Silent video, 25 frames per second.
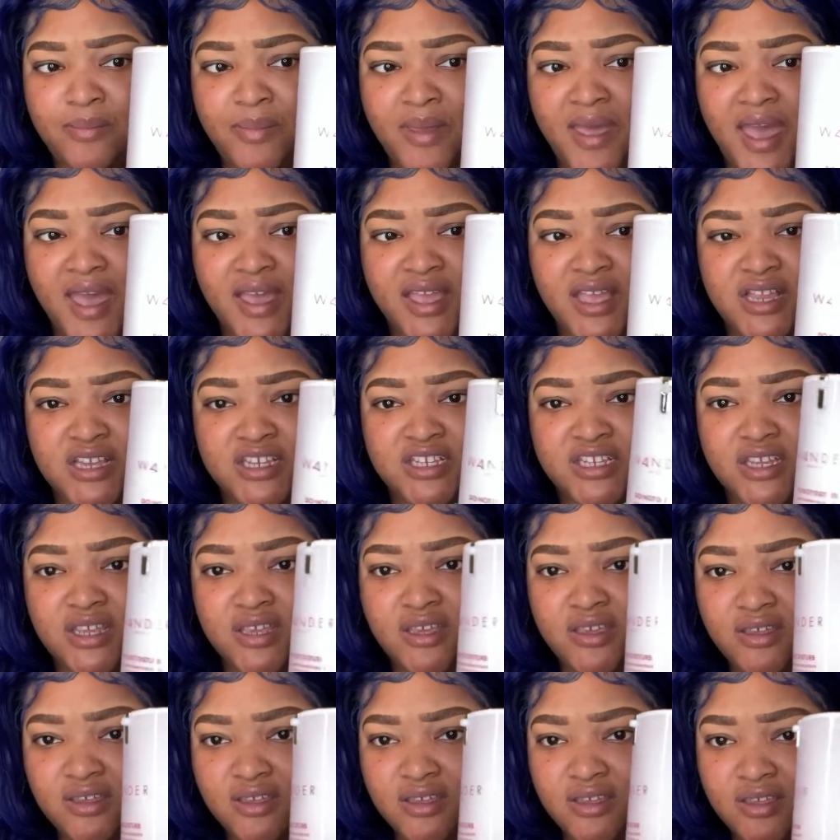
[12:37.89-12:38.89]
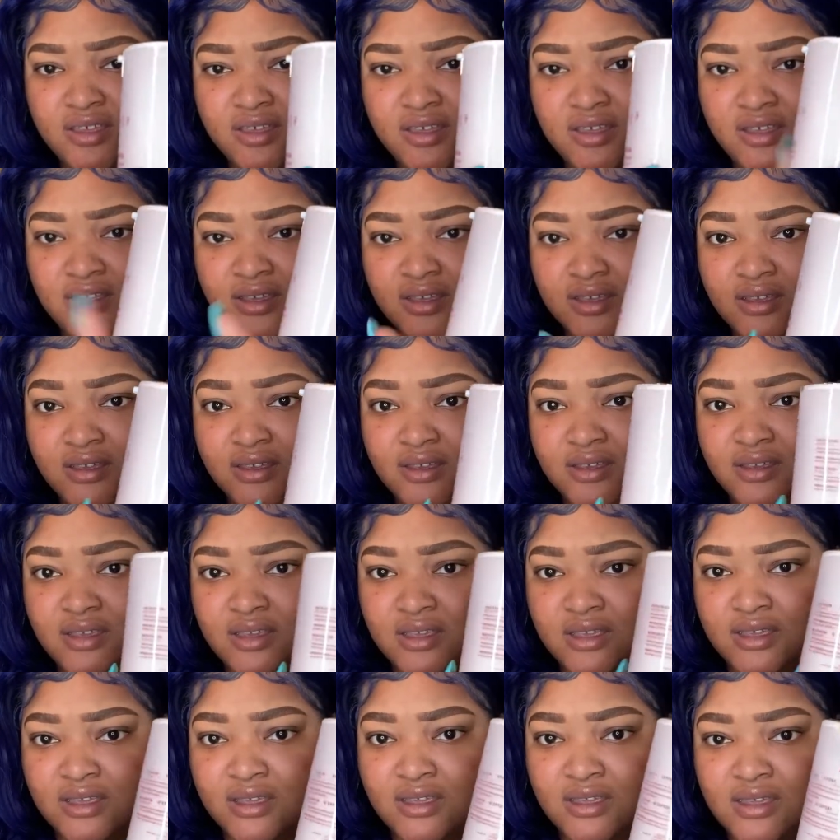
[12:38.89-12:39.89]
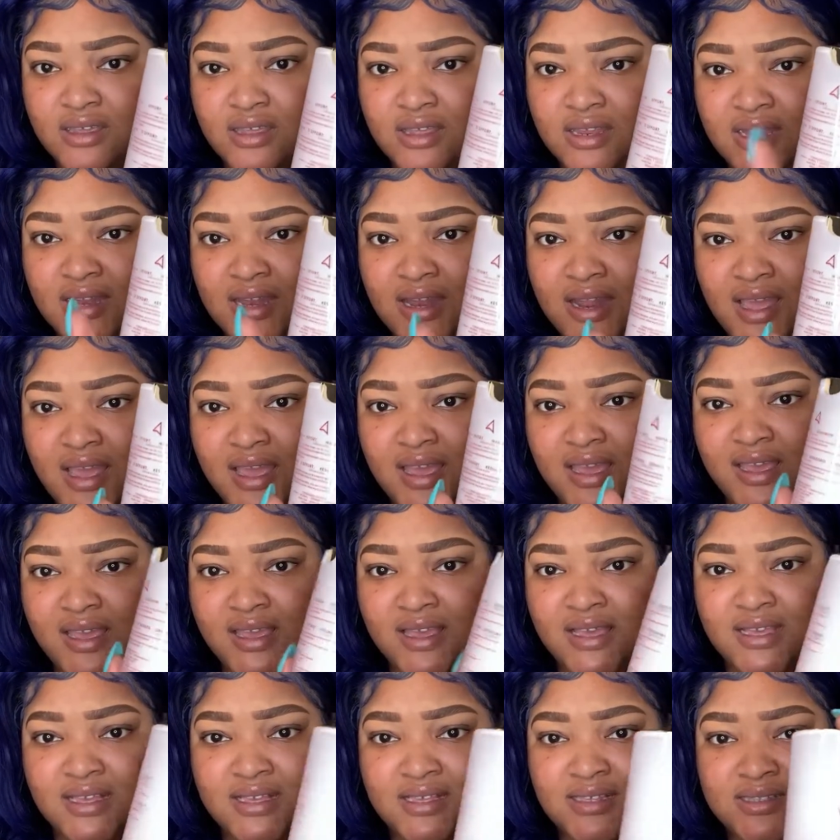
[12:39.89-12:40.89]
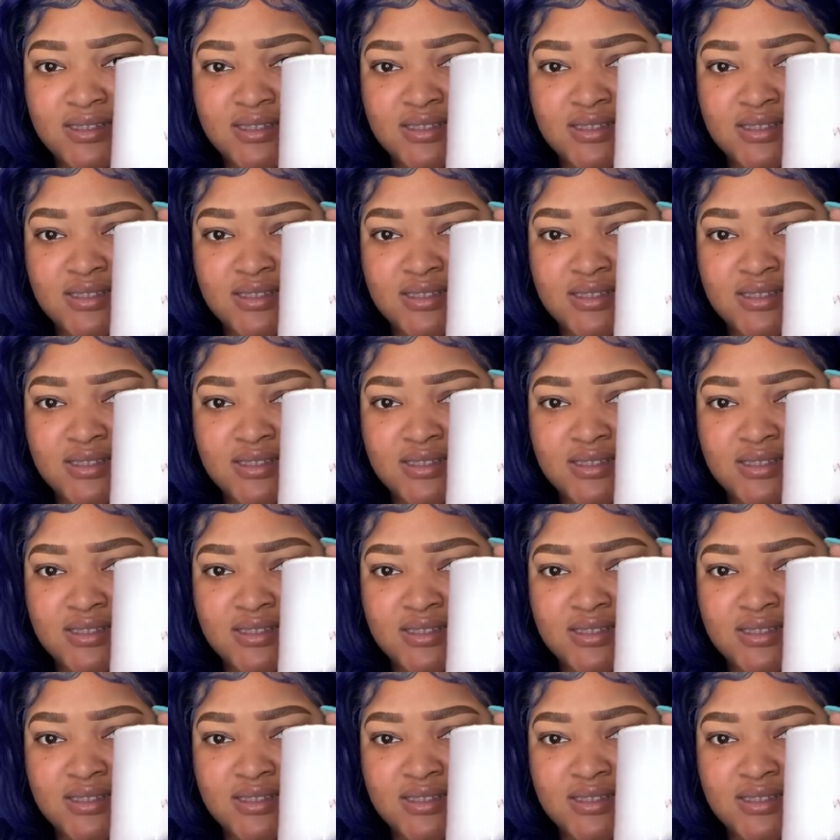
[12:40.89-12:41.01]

packaging. Nice.